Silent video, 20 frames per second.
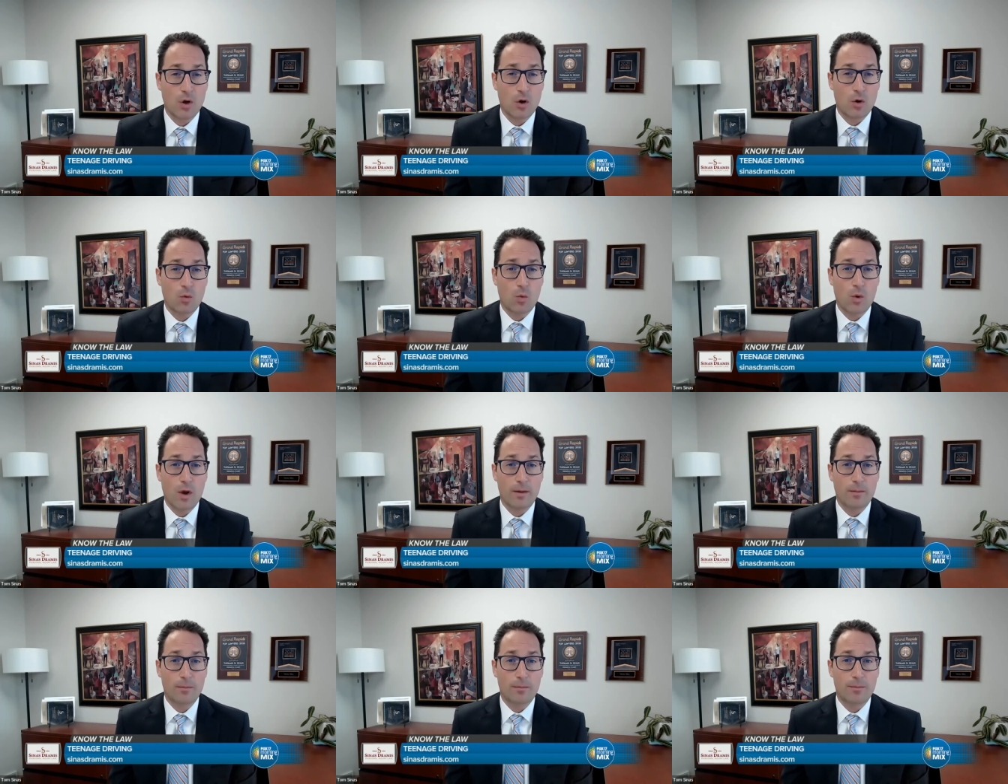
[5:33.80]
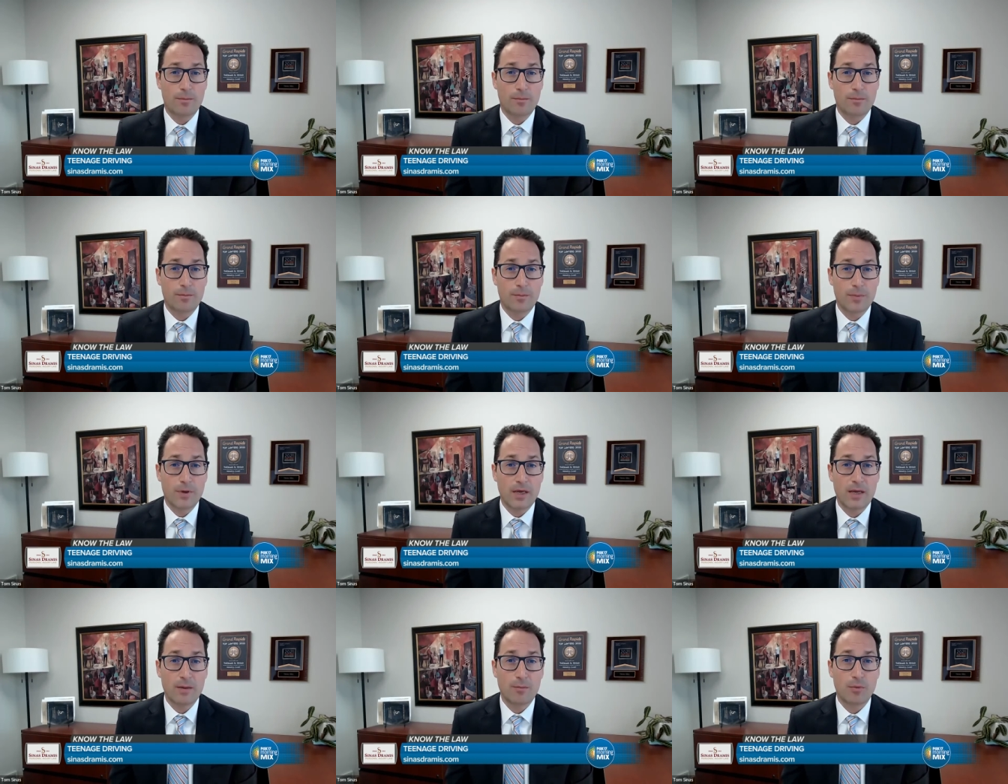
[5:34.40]
when
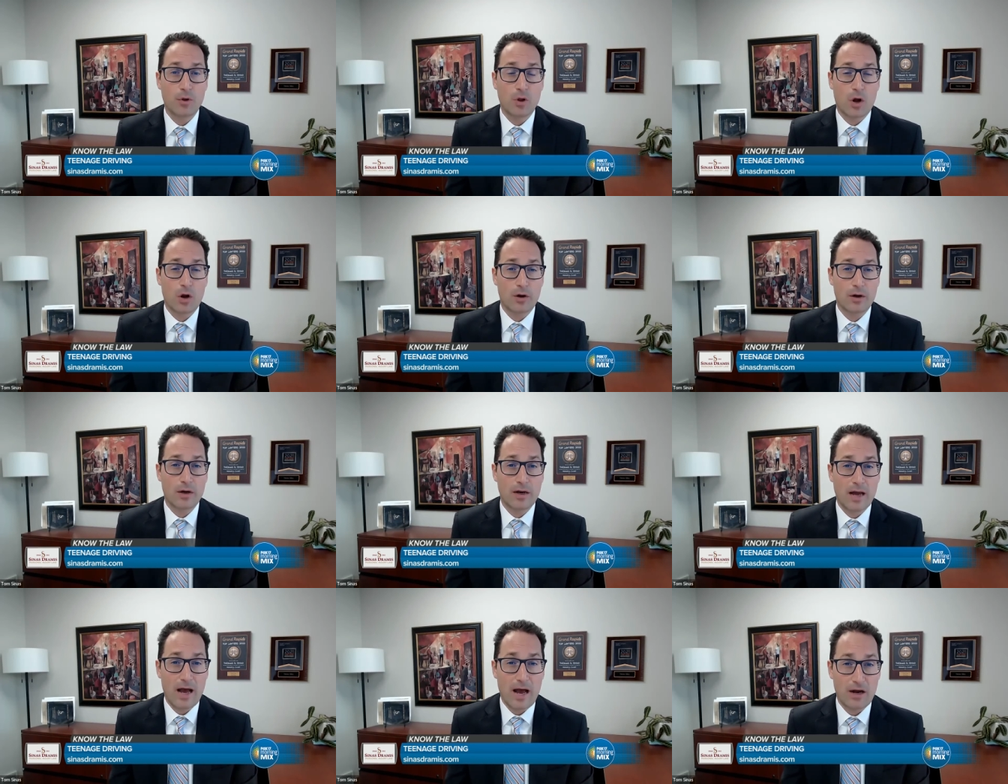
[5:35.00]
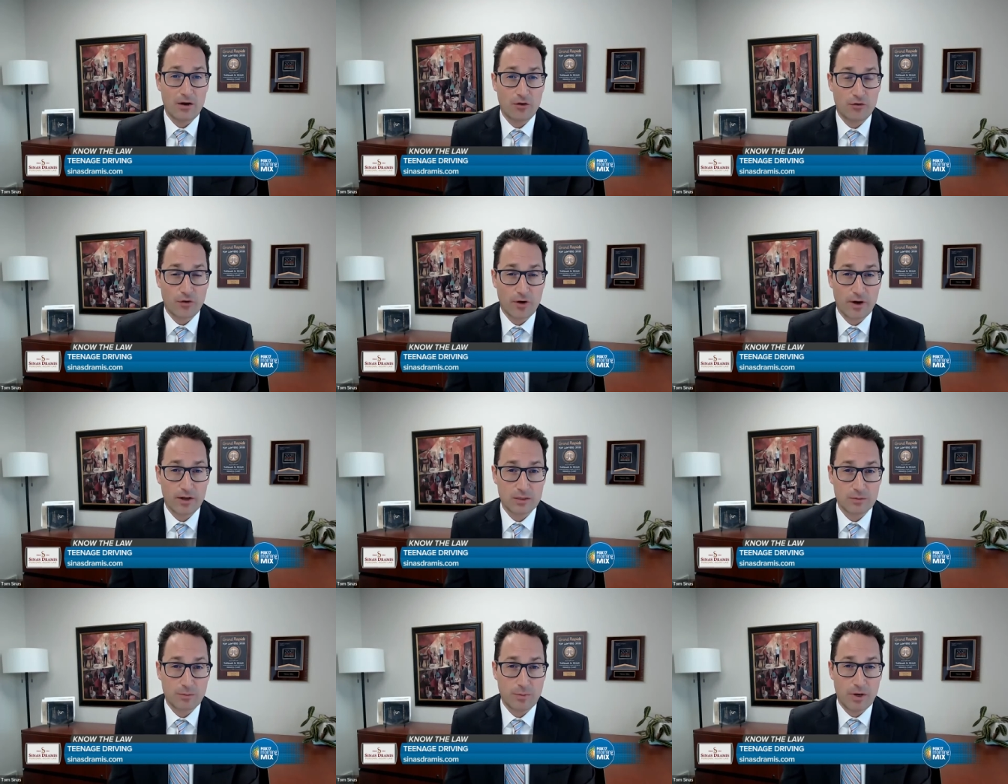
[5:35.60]
people are not
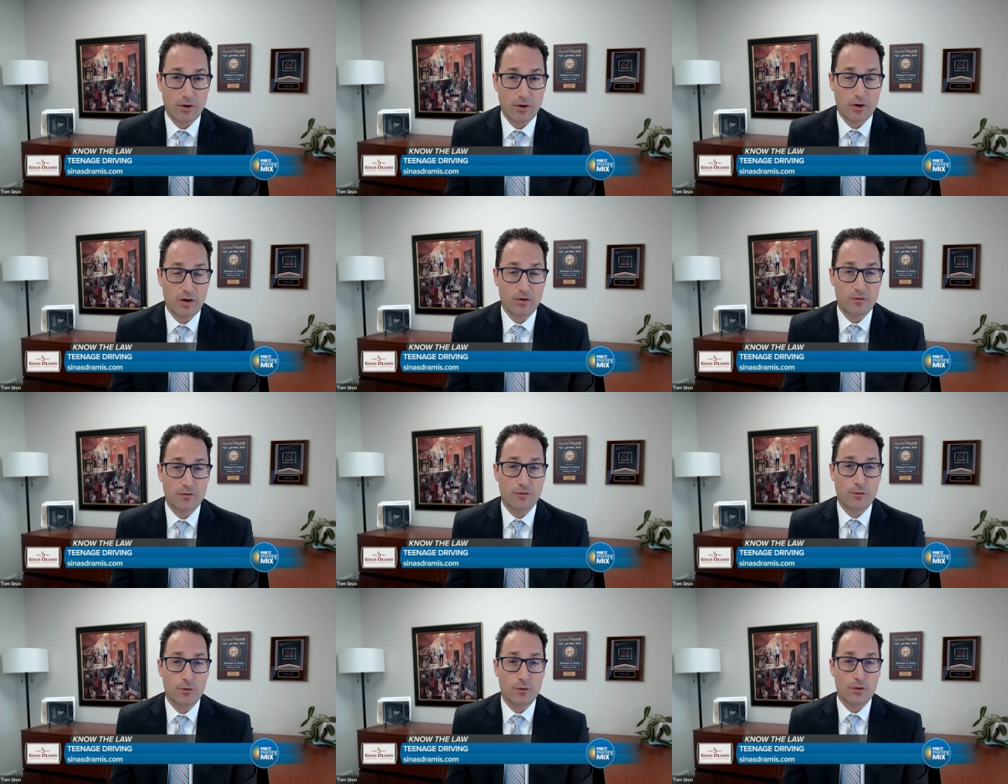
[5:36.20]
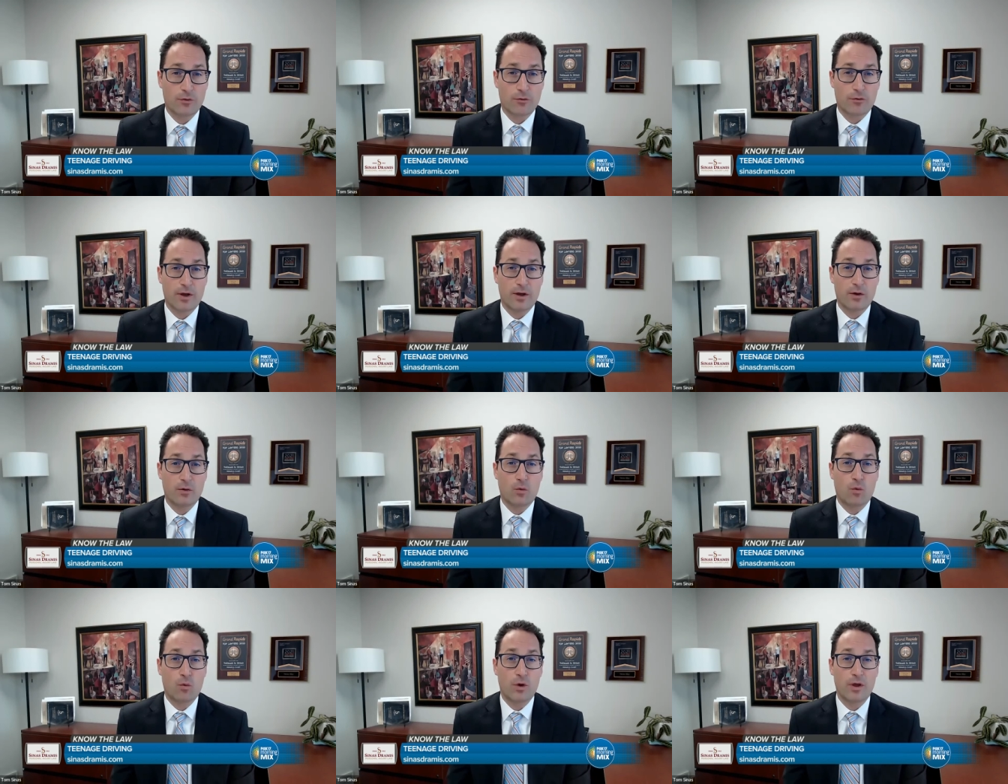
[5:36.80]
transparent and forthright
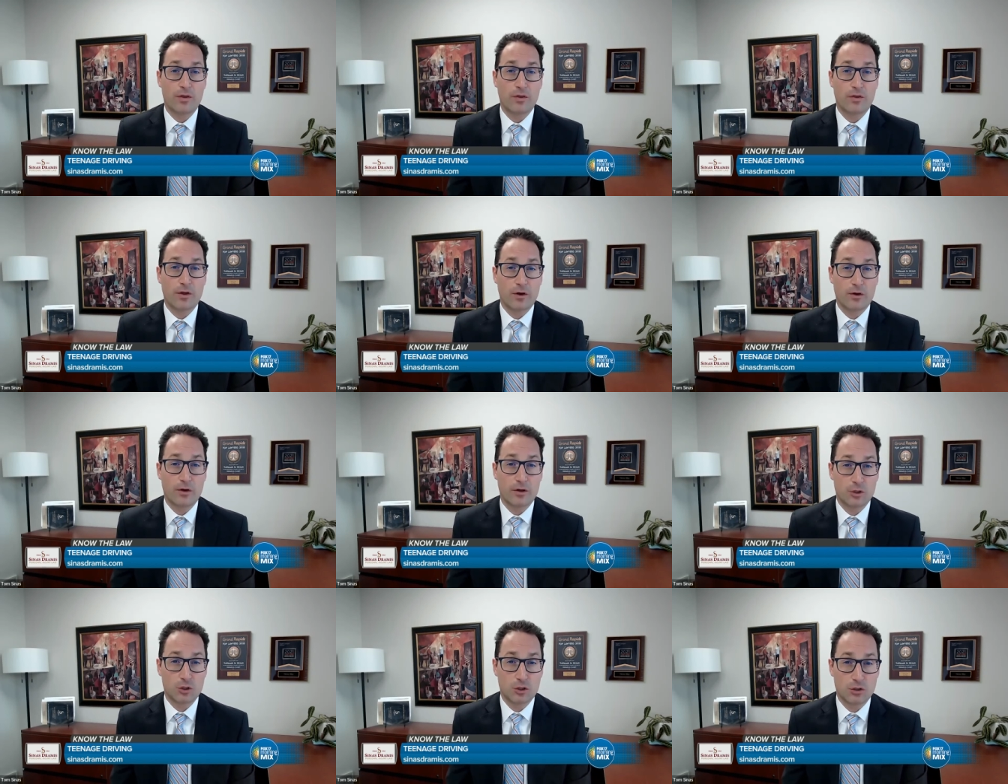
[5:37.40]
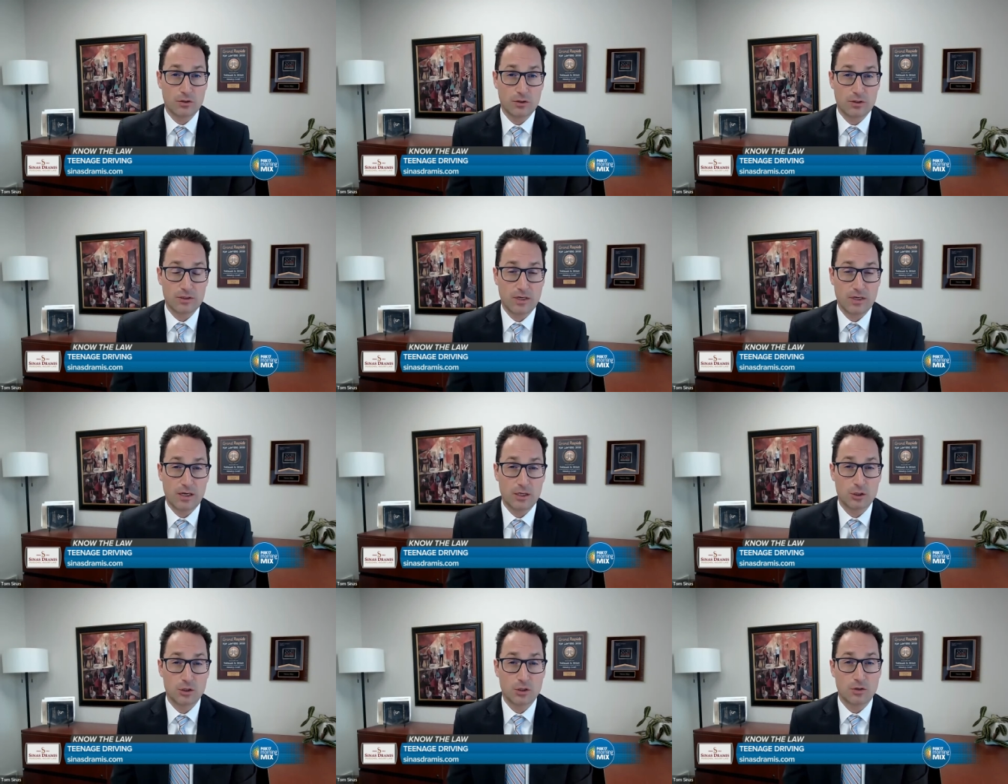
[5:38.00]
with their insurance
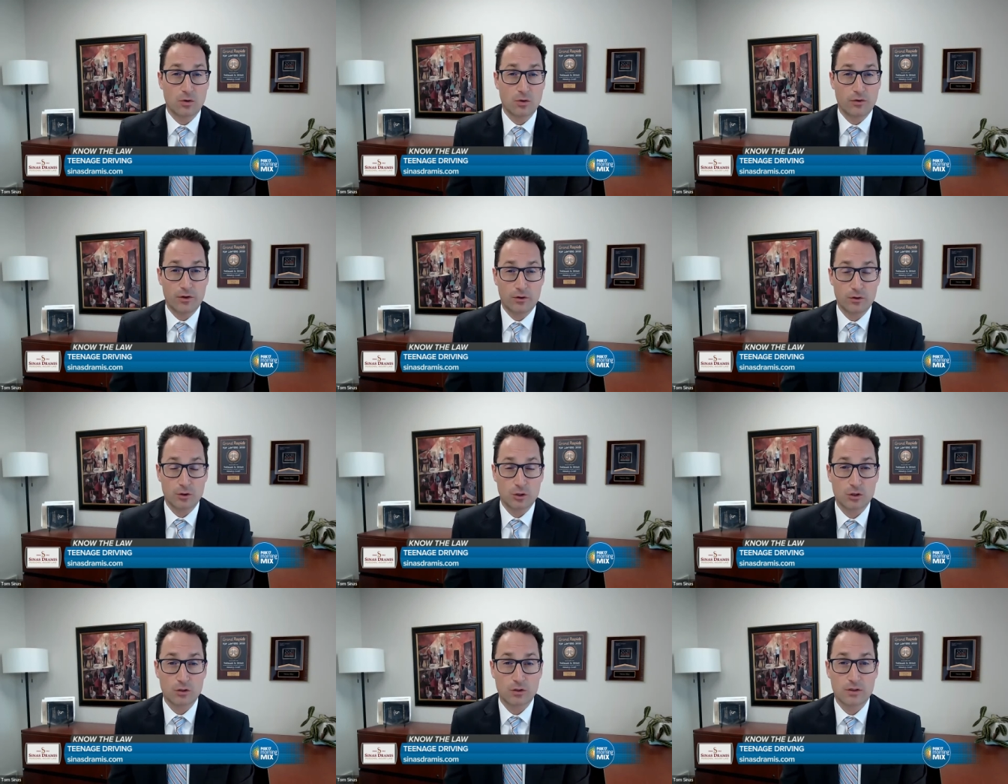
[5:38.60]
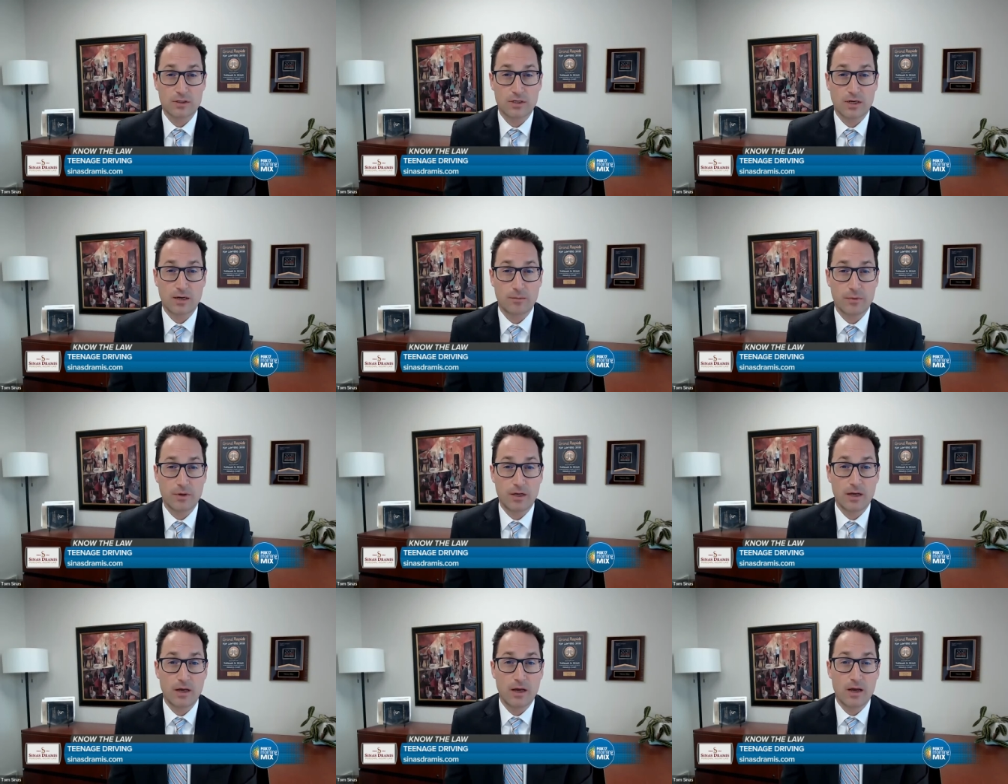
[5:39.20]
agent or their insurance
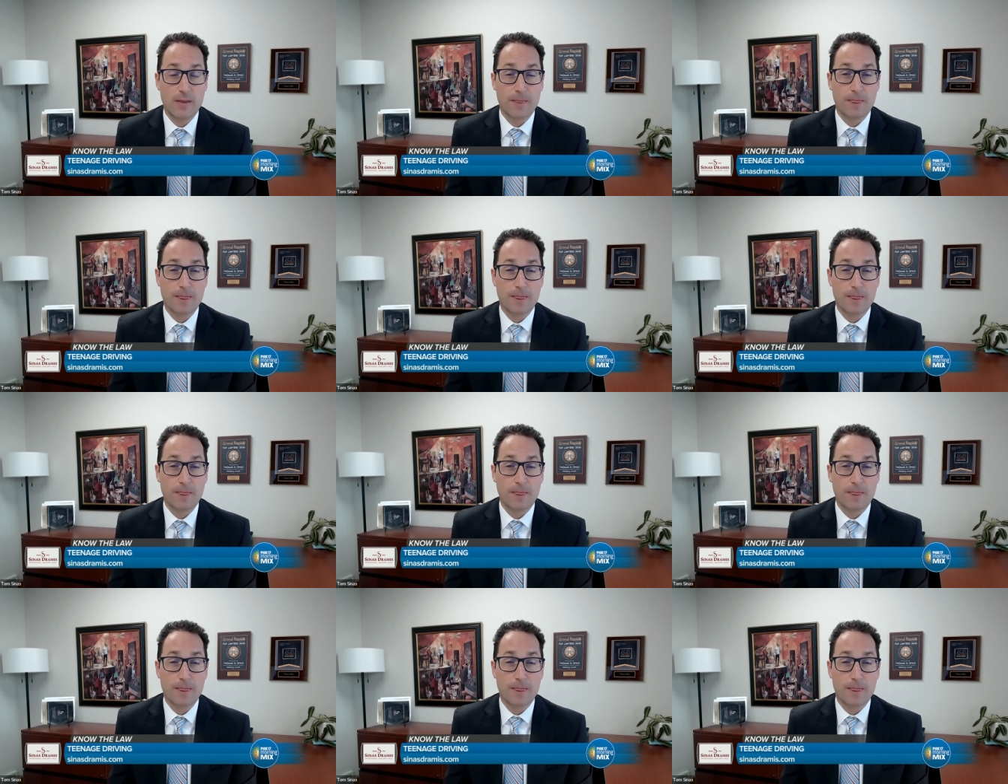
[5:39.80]
company